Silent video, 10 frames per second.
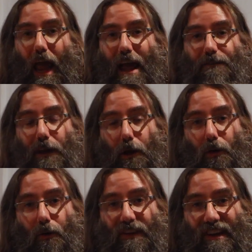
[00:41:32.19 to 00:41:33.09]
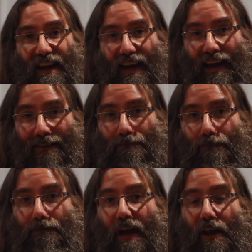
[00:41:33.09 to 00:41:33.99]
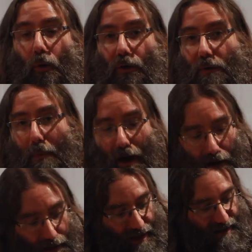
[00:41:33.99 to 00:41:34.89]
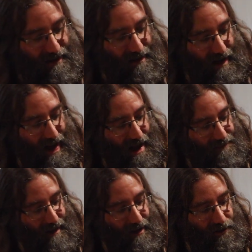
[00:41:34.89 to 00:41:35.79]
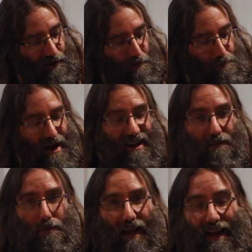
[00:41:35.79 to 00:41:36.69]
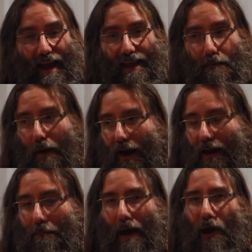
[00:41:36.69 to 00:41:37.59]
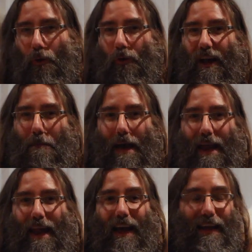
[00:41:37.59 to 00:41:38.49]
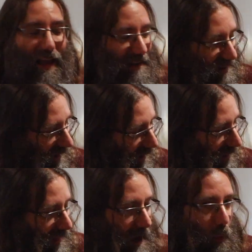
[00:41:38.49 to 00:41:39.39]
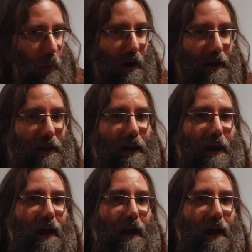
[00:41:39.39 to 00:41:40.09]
If you see an older model that does not have any sort of brass plate at the bottom, I would recommend against getting that one.